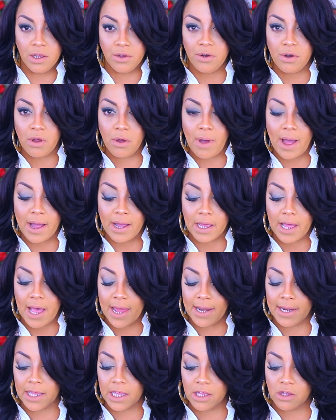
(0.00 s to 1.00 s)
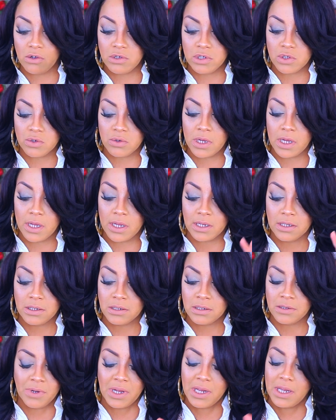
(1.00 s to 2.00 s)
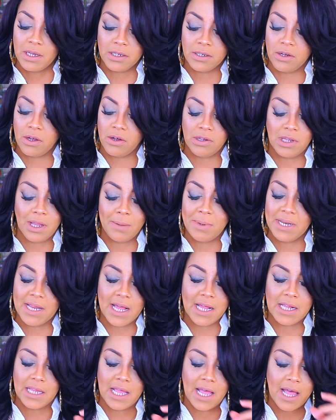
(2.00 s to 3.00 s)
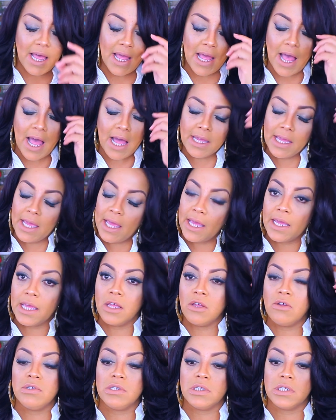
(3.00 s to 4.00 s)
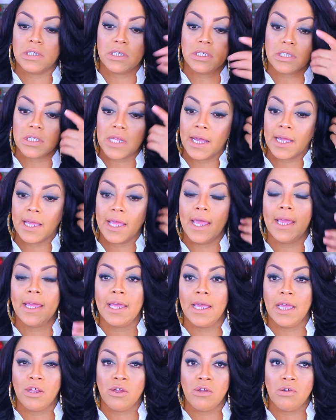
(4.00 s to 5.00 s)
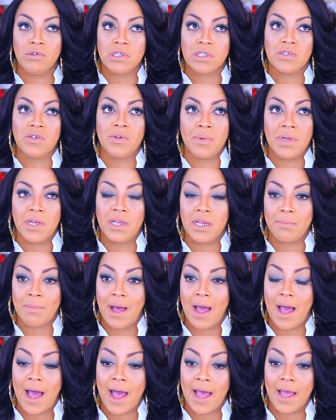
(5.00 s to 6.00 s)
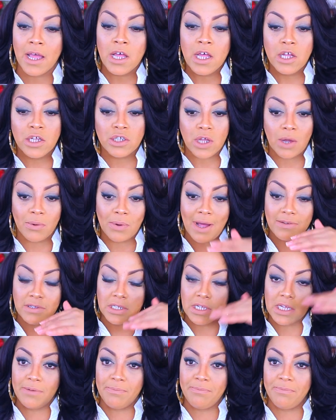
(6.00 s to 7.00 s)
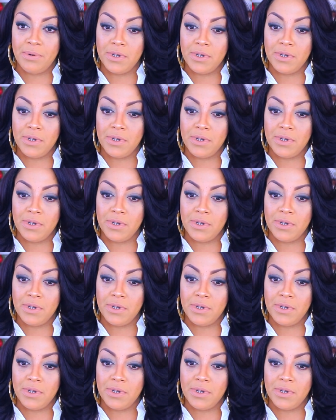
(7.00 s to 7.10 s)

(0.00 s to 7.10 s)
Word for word: you know, I could kind of get used to it. Well, no, let me not lie. I can't get used to this. I can't get used to it being in my eye, so I would have to keep